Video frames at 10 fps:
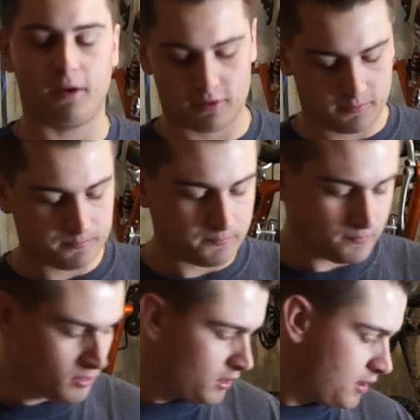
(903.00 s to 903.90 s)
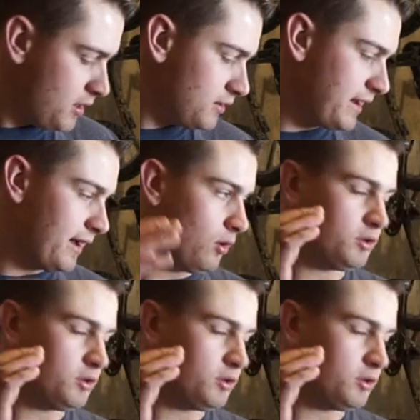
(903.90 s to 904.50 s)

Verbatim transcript: pound. Now,